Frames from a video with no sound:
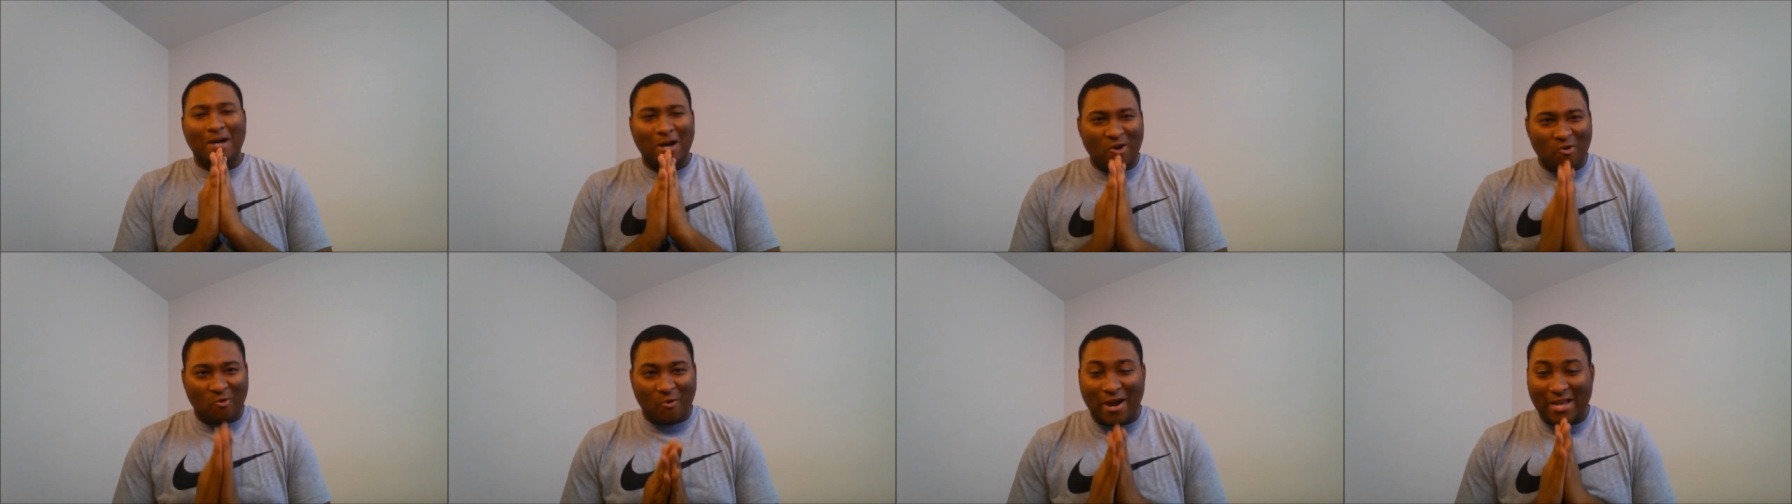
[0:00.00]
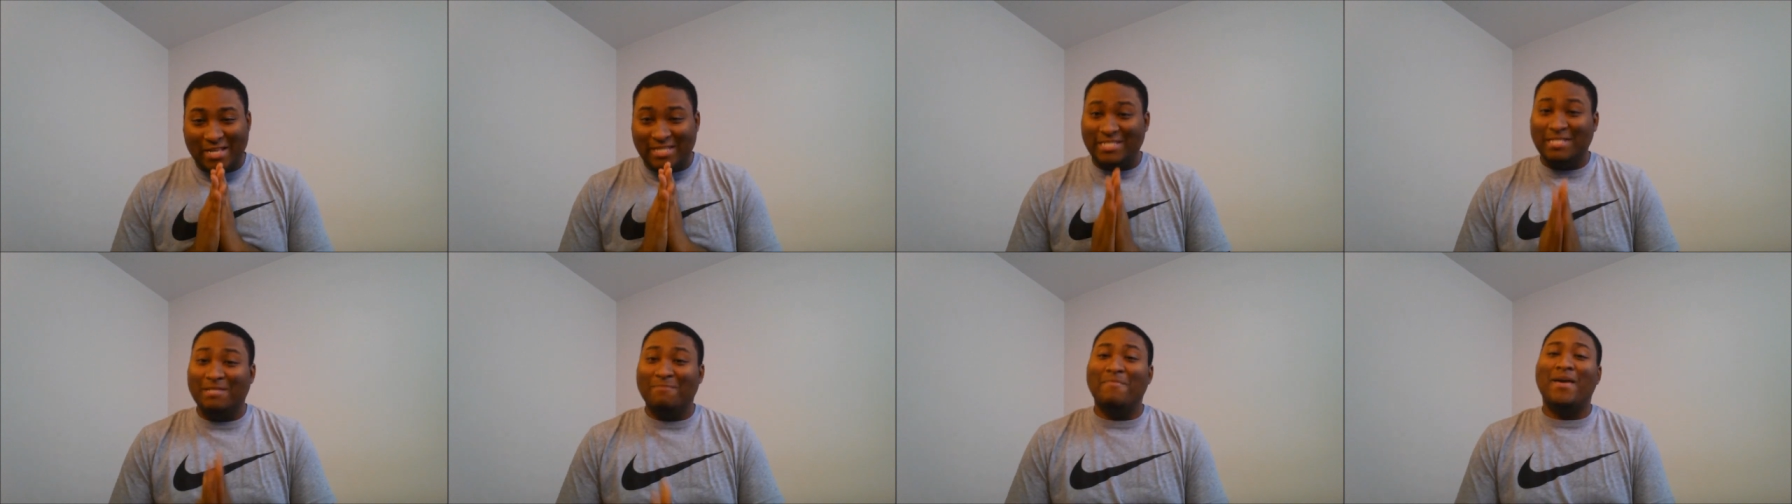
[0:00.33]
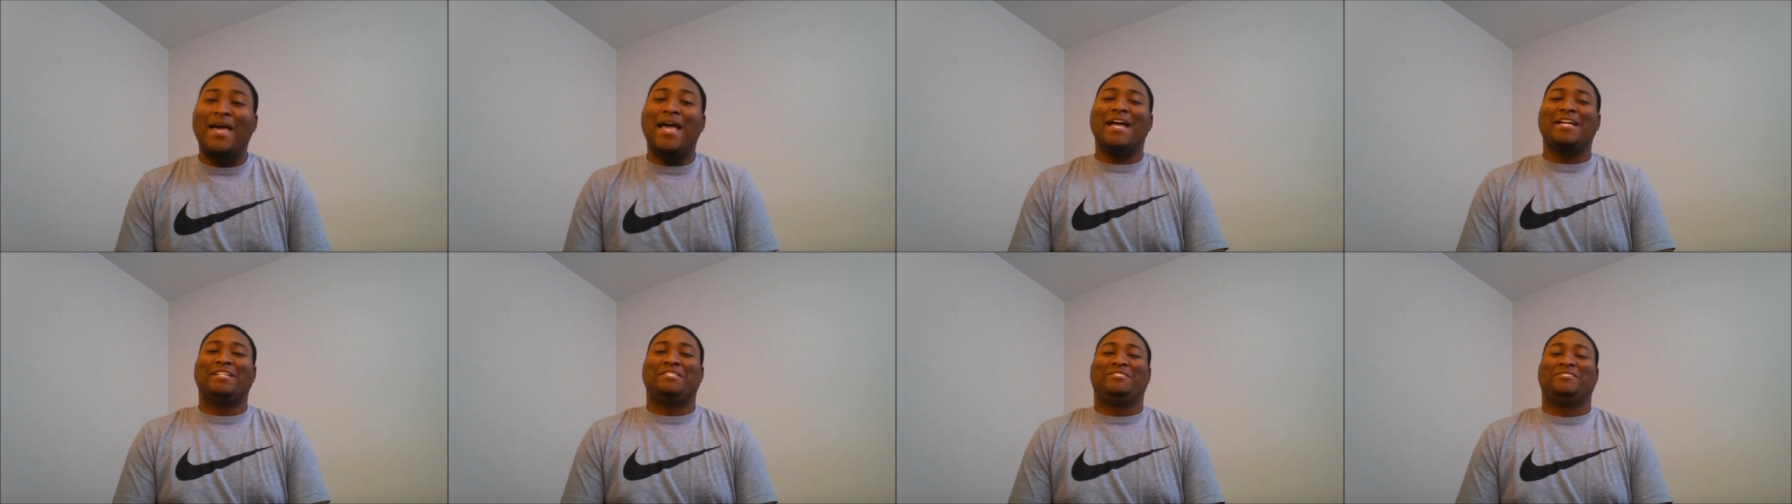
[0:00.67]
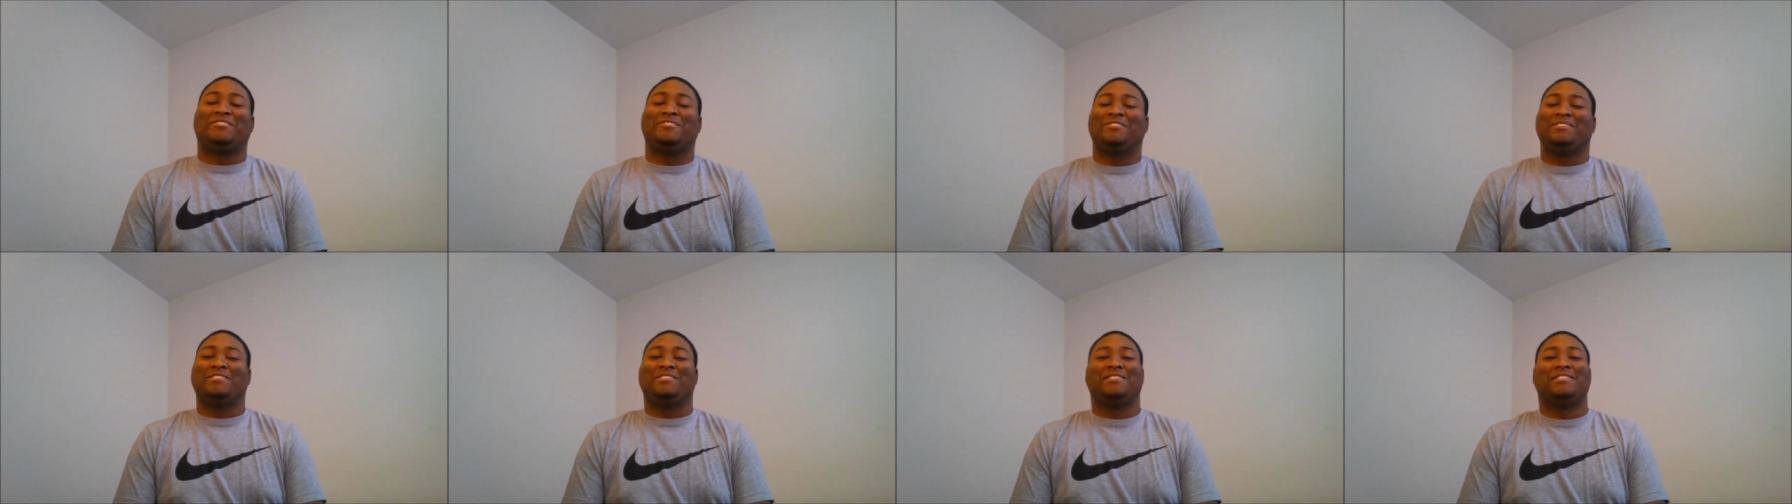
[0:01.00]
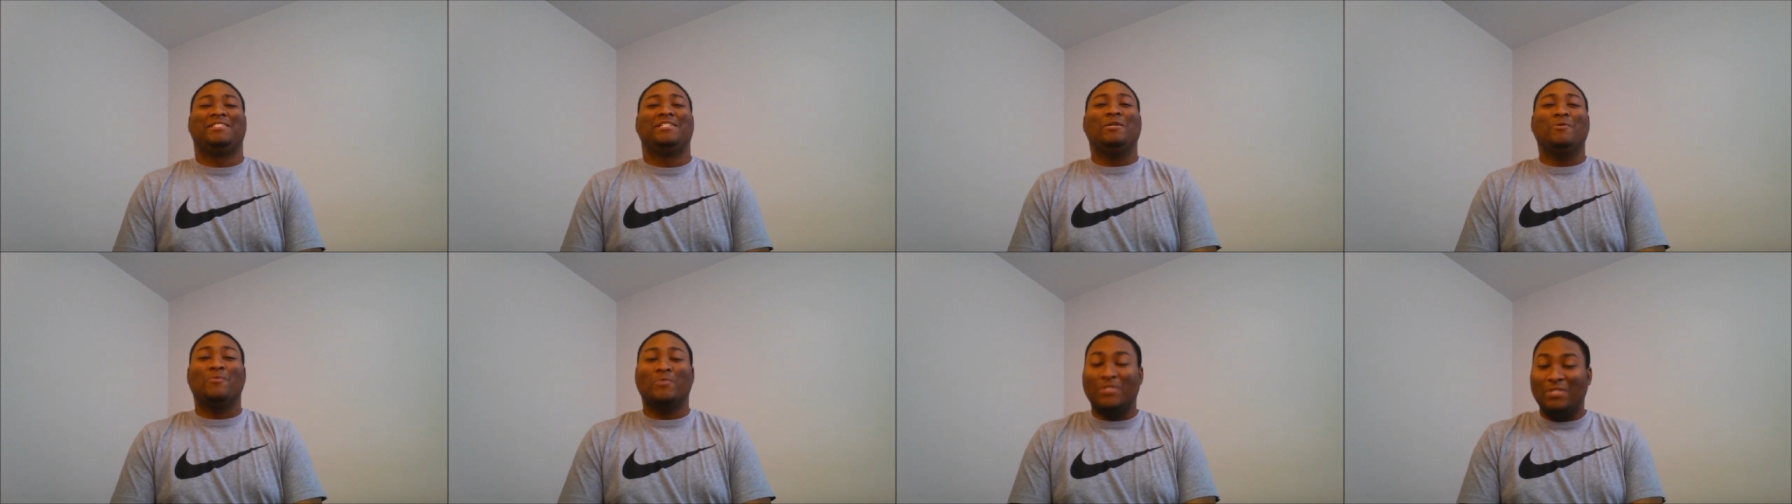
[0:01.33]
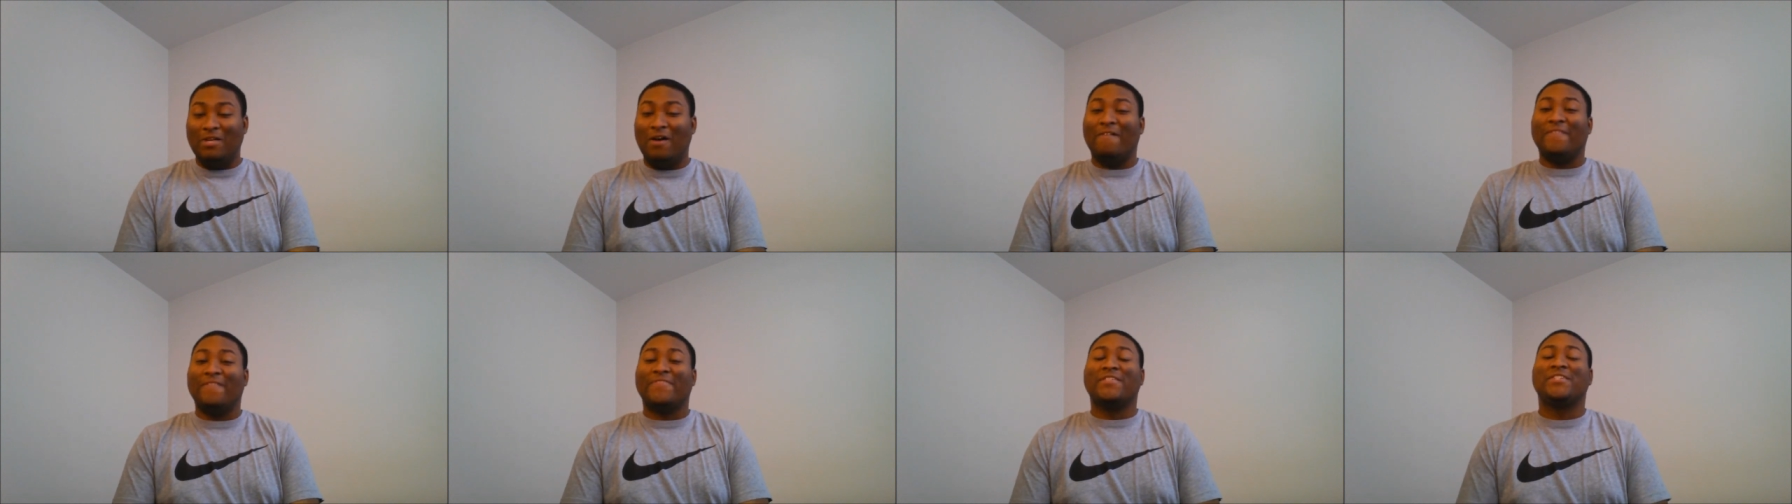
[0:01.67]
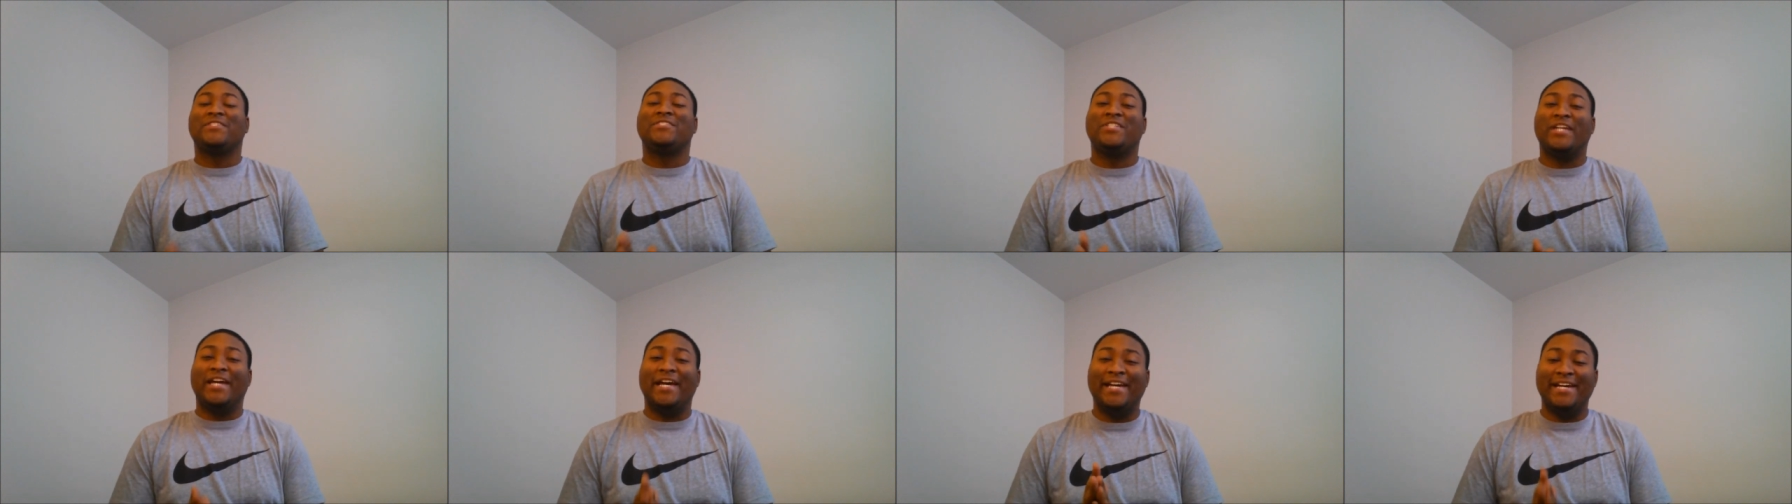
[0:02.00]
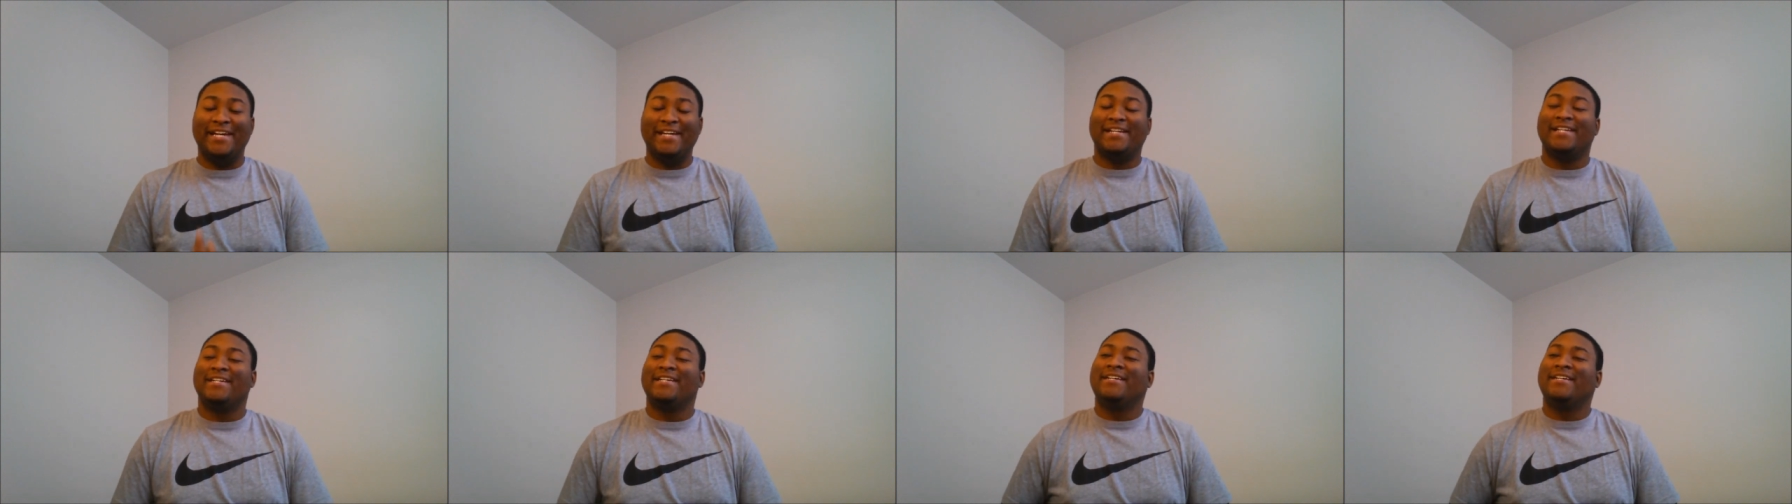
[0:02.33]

a wrestling match. It was off the chain.